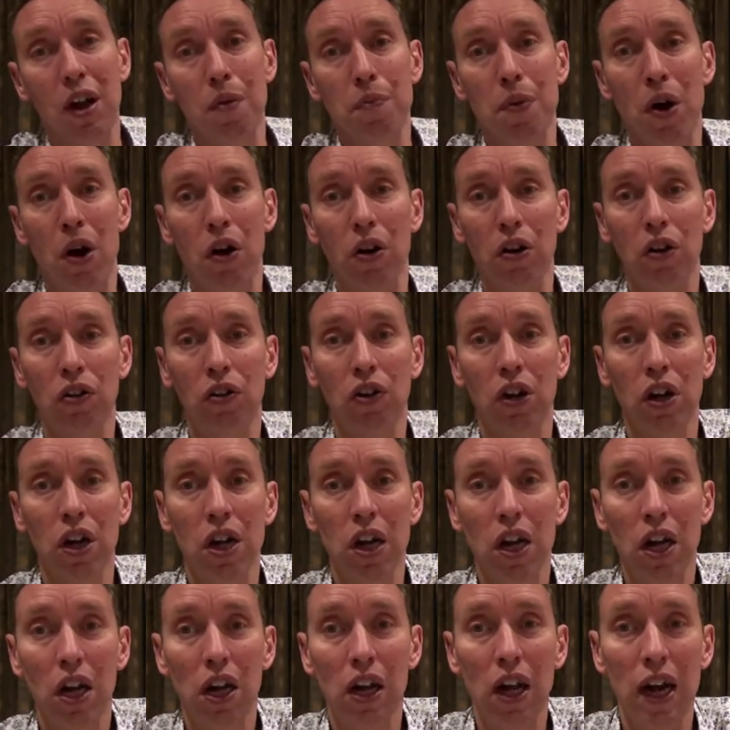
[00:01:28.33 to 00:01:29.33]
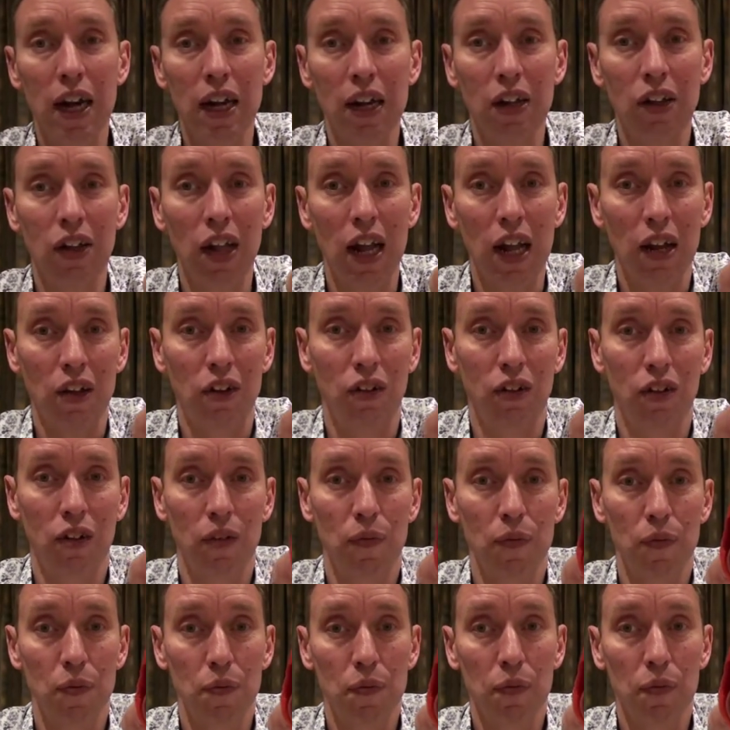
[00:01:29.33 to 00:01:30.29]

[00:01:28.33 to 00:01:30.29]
the box like this.